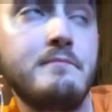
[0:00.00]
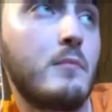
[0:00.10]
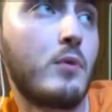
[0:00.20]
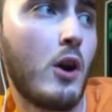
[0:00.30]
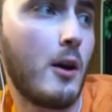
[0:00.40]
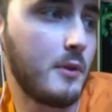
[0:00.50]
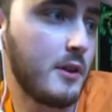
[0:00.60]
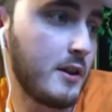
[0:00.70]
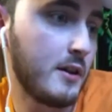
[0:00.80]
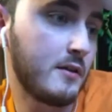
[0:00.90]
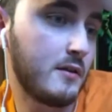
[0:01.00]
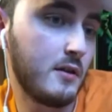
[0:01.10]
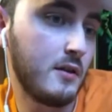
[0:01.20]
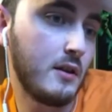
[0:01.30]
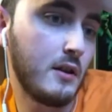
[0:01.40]
Probably
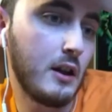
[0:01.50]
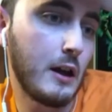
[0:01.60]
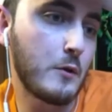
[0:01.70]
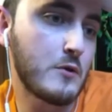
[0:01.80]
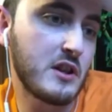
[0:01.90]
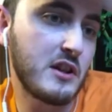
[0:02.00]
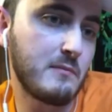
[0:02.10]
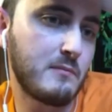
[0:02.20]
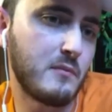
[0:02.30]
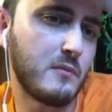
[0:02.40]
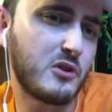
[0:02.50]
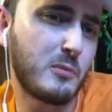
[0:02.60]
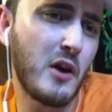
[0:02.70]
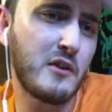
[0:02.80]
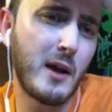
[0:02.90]
if there's any
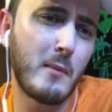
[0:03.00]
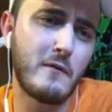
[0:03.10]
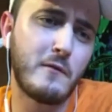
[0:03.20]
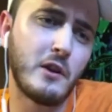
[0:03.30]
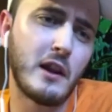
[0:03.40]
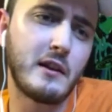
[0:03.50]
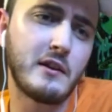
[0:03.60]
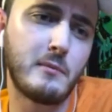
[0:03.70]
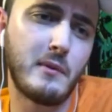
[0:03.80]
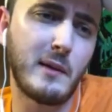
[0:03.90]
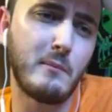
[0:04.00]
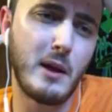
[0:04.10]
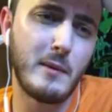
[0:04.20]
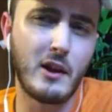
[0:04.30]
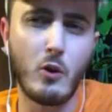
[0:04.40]
spot that I might feel like it's like
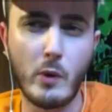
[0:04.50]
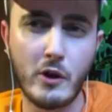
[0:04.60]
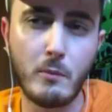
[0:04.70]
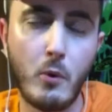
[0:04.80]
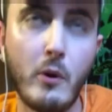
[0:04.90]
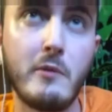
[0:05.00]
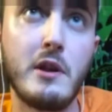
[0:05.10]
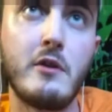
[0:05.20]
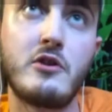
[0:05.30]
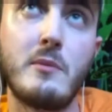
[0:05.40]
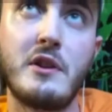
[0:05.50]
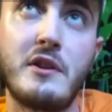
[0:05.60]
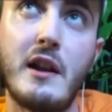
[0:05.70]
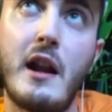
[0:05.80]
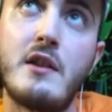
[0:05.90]
maybe like a weaker point of me or something
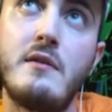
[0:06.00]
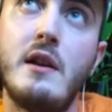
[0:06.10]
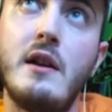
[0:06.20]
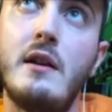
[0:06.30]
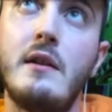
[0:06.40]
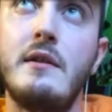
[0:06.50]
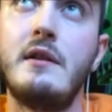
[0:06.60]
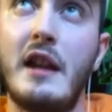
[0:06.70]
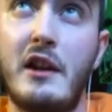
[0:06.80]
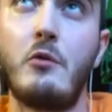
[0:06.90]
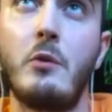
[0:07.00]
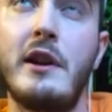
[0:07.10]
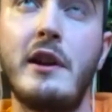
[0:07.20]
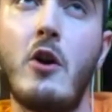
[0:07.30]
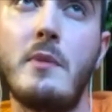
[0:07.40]
that I like could really
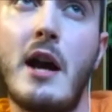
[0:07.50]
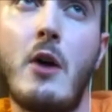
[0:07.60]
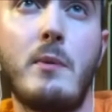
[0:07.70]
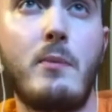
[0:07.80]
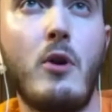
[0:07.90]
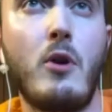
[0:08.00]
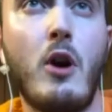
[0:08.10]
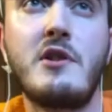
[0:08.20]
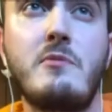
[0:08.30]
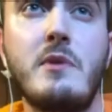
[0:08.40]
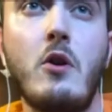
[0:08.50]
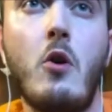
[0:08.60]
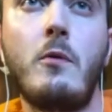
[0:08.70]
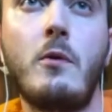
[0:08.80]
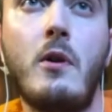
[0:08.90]
help me out would probably just be
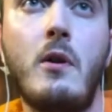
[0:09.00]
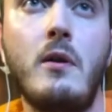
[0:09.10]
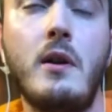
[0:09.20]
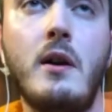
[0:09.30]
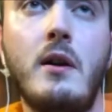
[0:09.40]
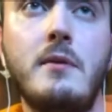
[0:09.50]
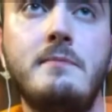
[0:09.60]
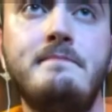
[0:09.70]
overall.